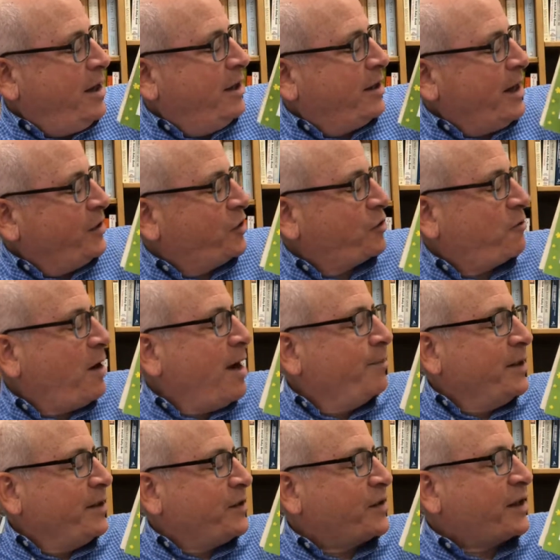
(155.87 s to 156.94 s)
They scrubbed
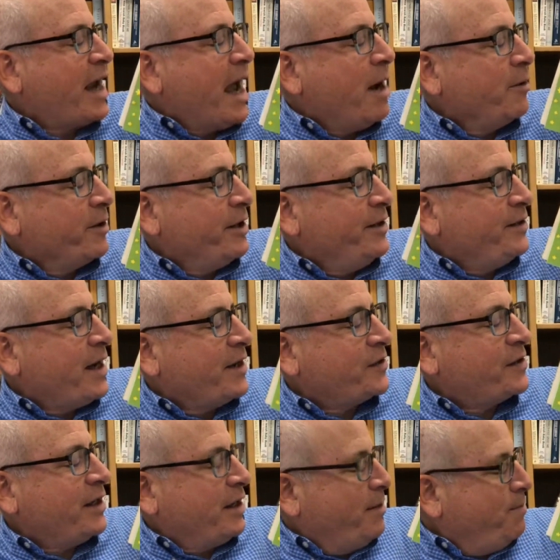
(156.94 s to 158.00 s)
and scoured and
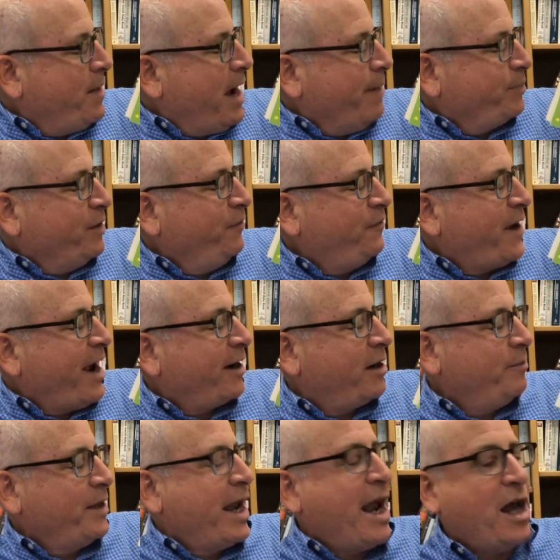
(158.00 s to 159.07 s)
dusted and mopped and
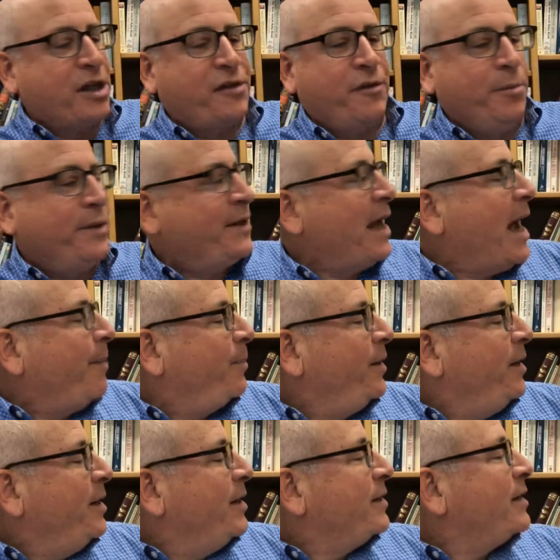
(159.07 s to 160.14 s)
vacuumed the house from top
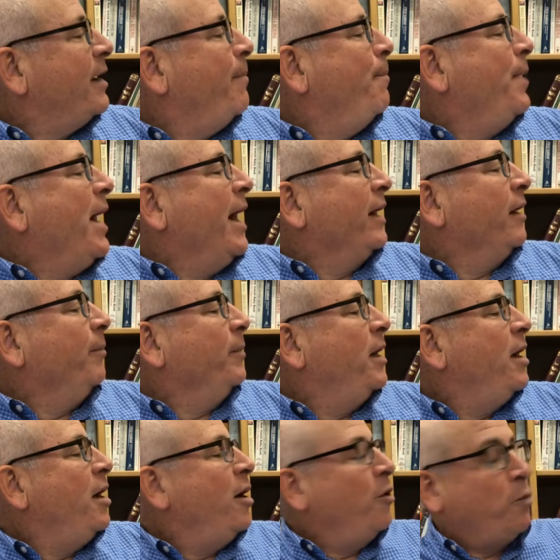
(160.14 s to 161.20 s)
to bottom.
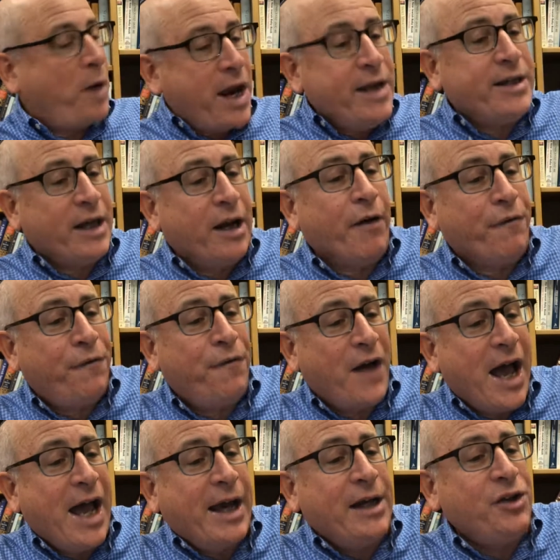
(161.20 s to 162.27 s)
We did a
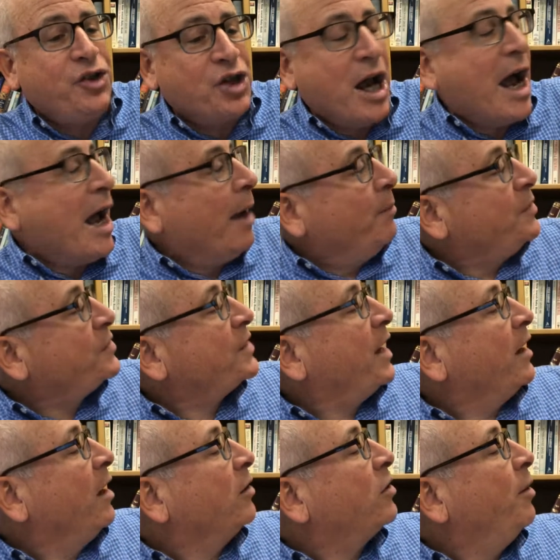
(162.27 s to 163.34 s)
fine job, said
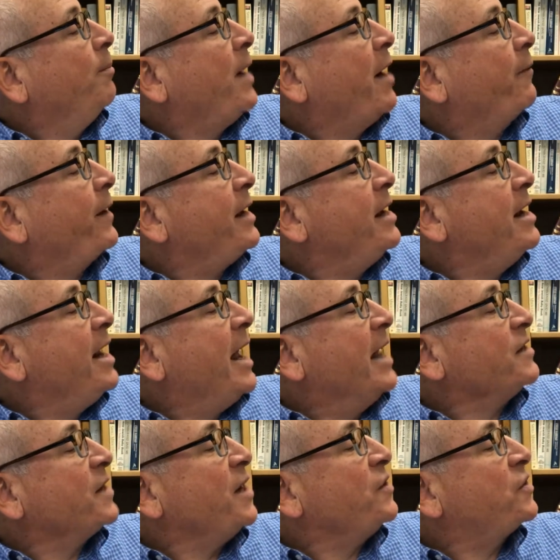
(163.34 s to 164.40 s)
Uncle Murray,
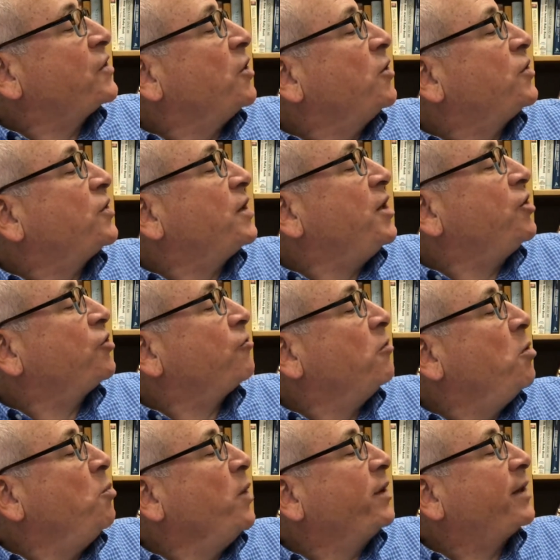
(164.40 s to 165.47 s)
as they searched each
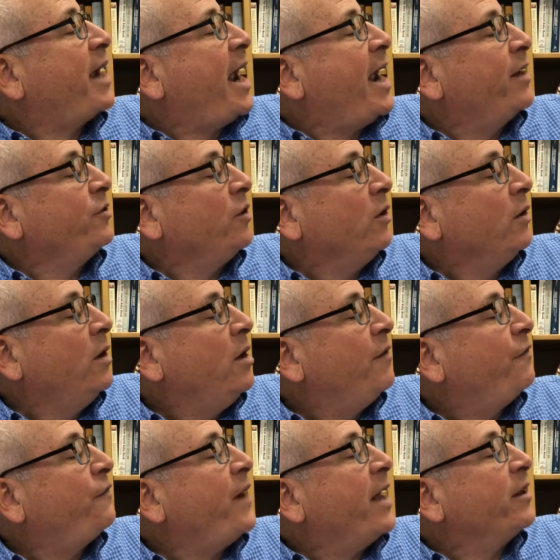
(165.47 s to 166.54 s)
room with candle
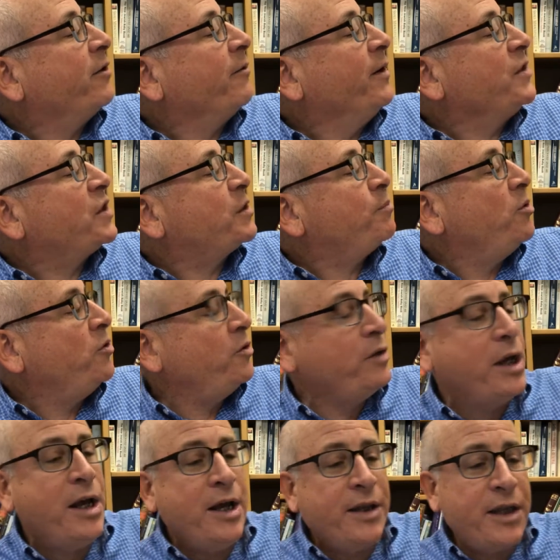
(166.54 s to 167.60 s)
feather, and spoon,
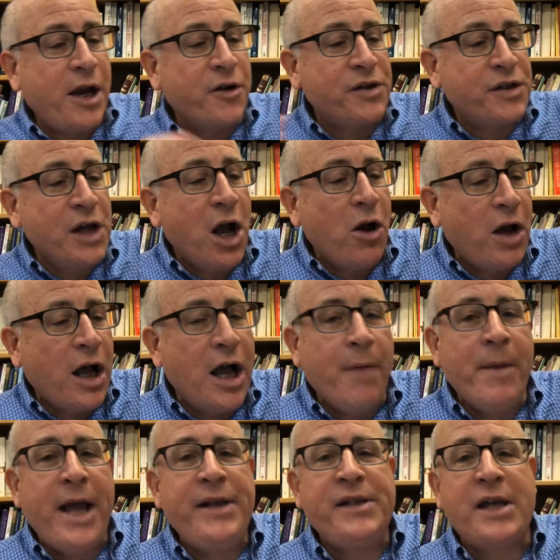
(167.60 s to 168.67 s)
there's no
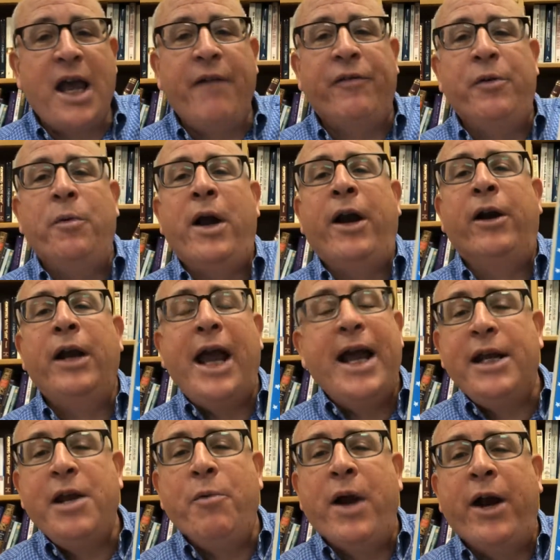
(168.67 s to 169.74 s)
chametz everywhere,
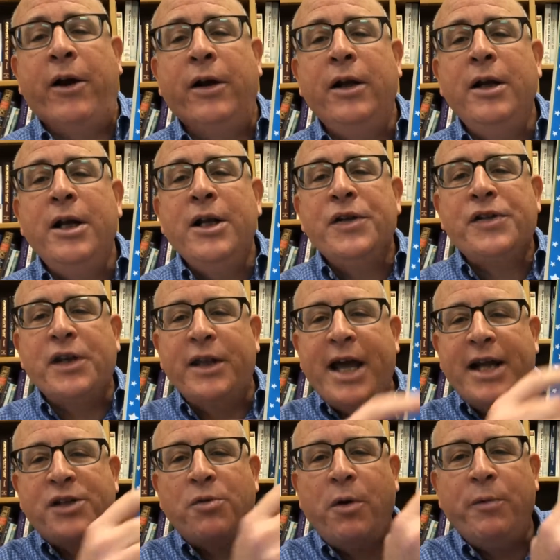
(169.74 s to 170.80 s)
anywhere. So
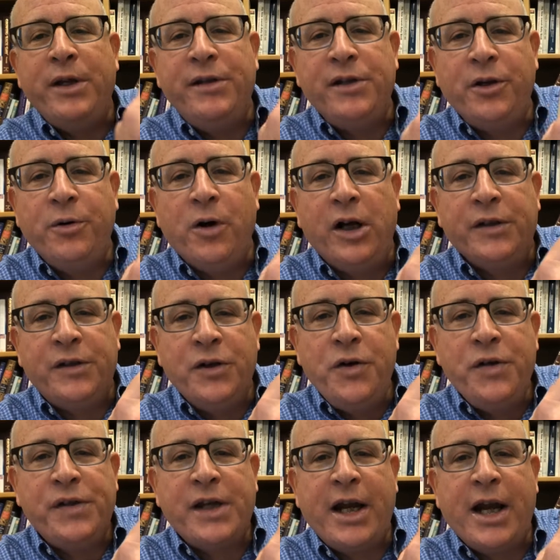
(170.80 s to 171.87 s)
that's what we do on
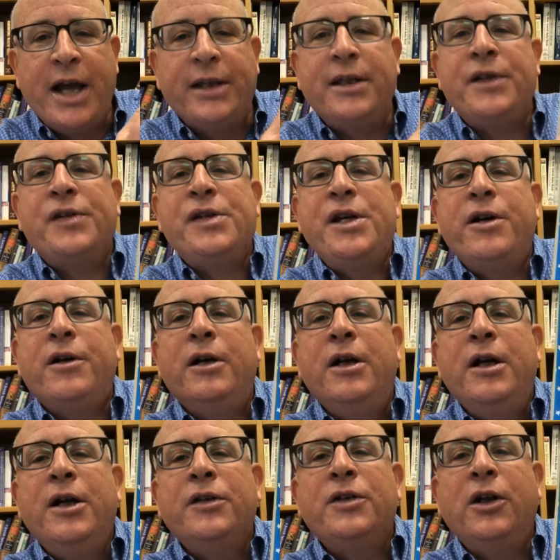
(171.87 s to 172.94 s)
Tuesday night this year
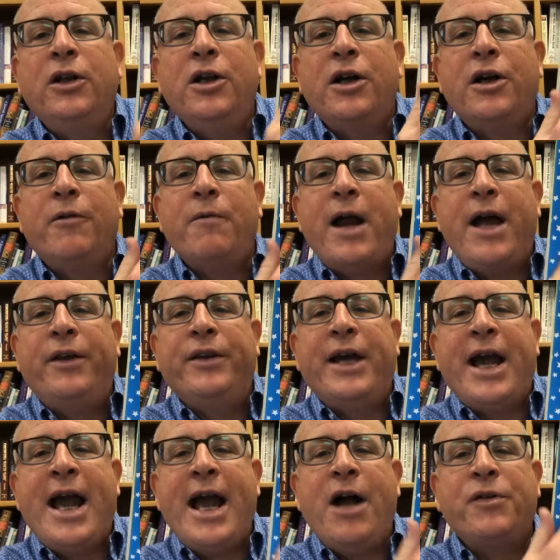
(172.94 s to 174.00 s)
to look around the
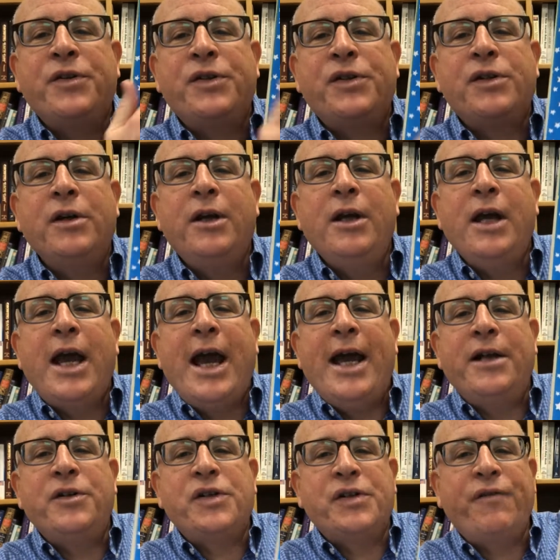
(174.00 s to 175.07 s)
house
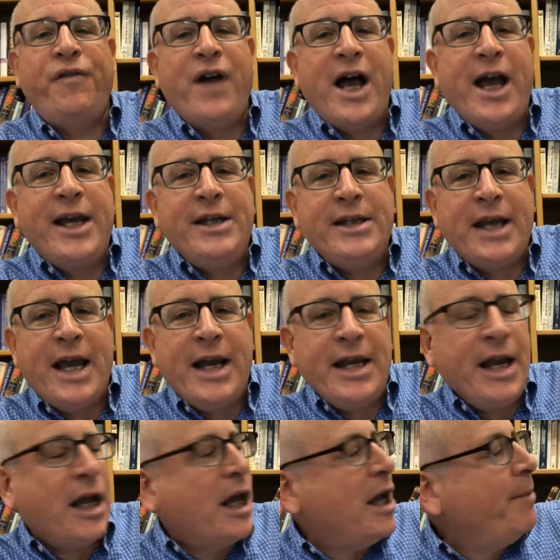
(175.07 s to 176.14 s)
and find
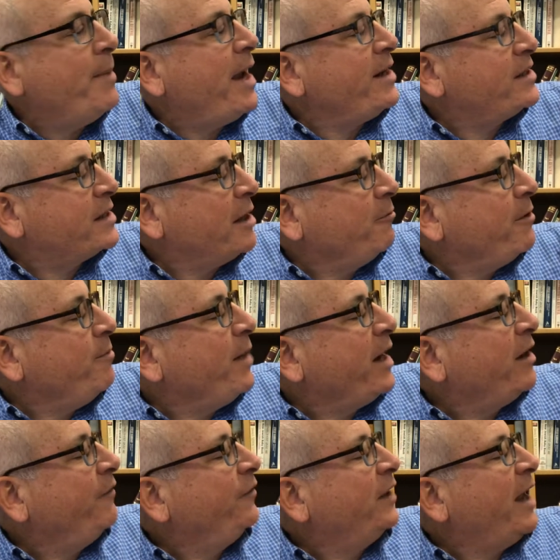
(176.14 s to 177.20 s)
any chametz that we might
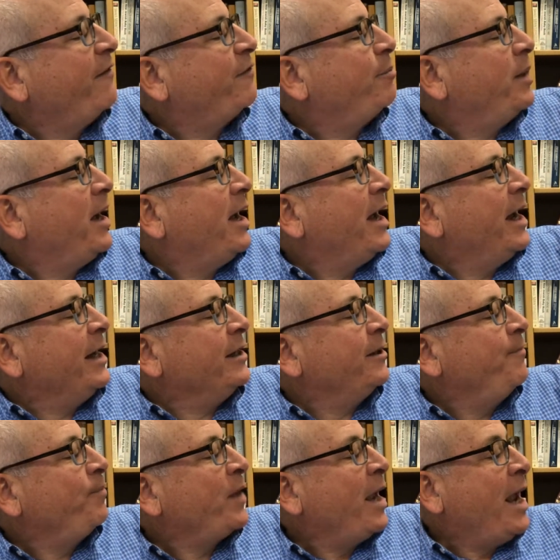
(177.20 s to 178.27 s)
have left behind.
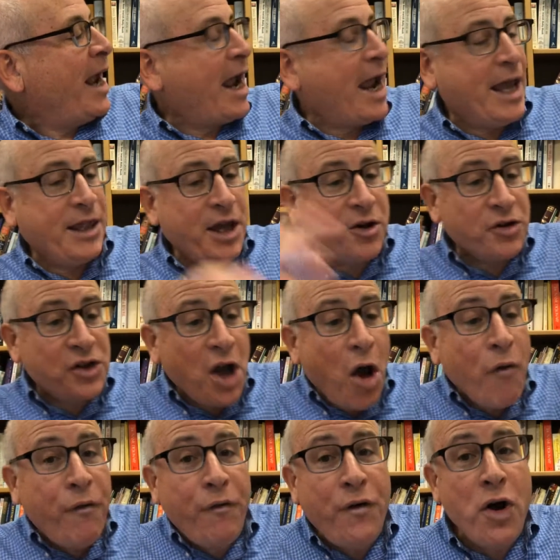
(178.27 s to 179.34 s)
And there's no
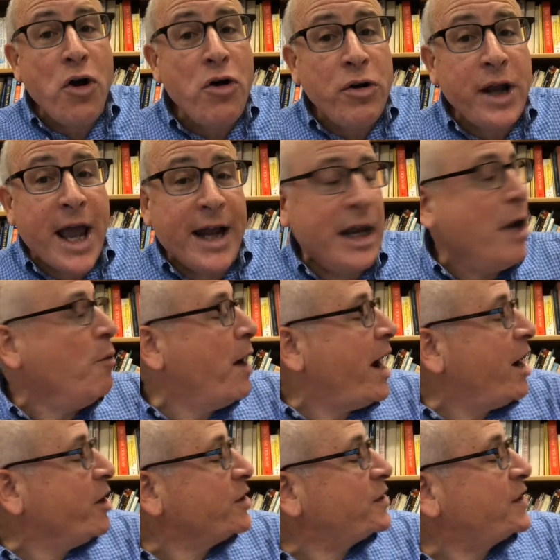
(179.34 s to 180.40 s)
food
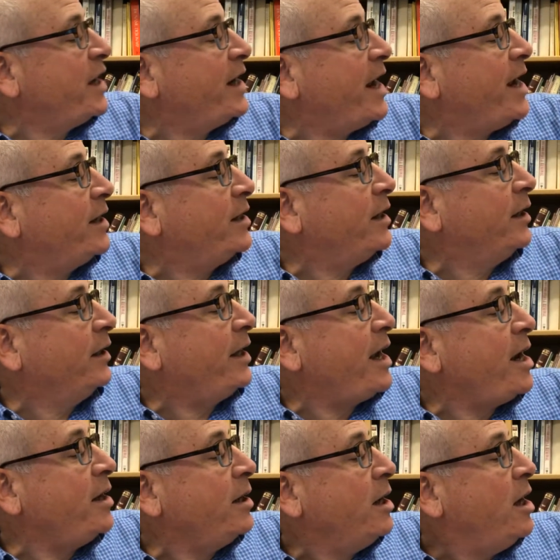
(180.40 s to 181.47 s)
anywhere, said Aunt
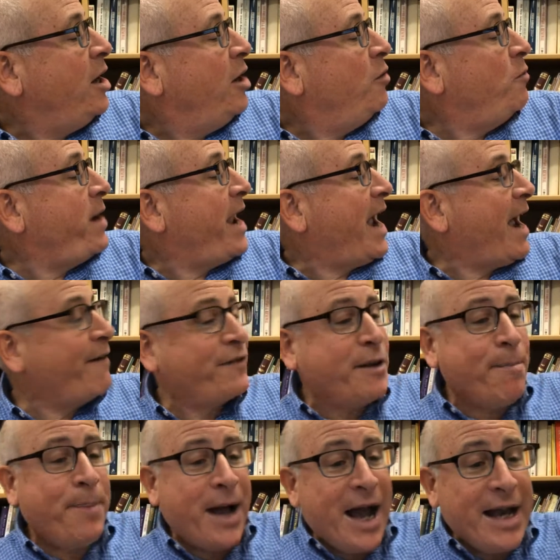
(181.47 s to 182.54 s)
Helene. We have to
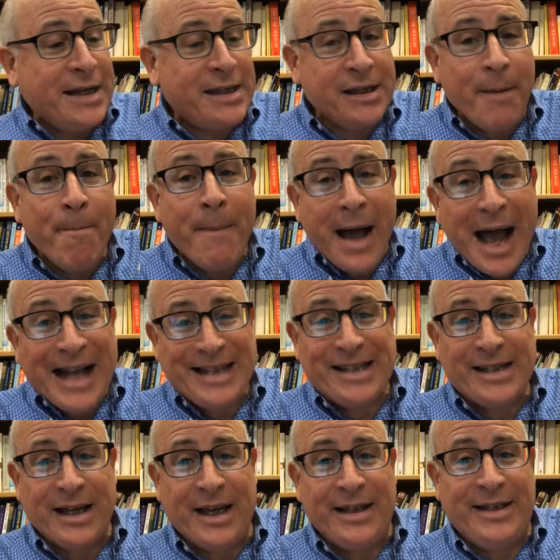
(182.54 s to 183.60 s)
buy some
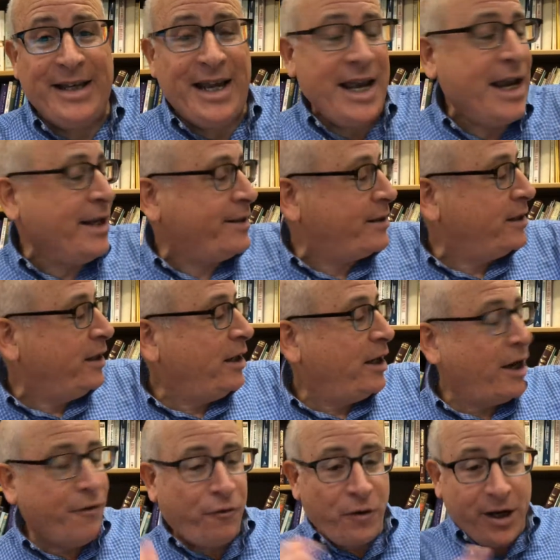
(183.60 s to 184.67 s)
matzah to eat.
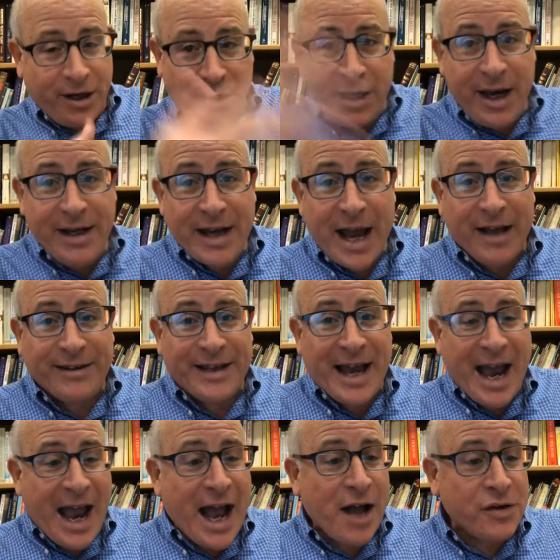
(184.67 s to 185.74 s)
If we cleaned out the
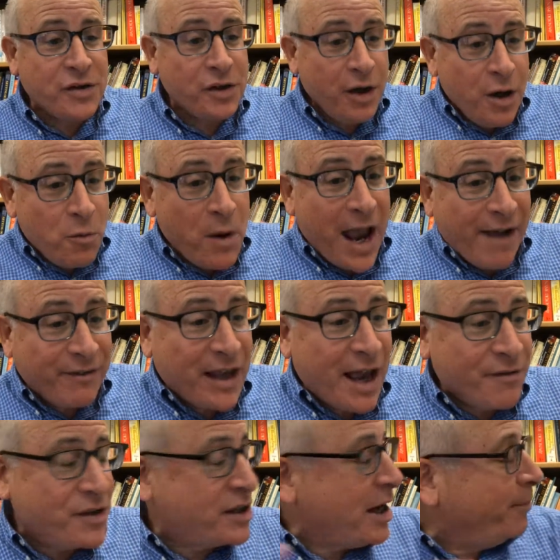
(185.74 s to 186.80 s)
house, we have to
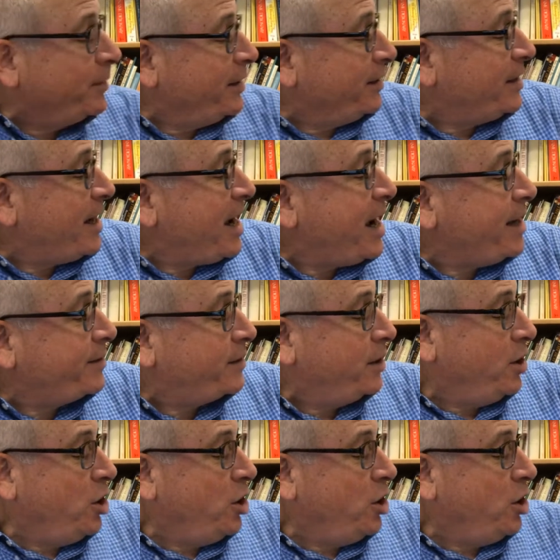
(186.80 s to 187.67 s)
have something to eat.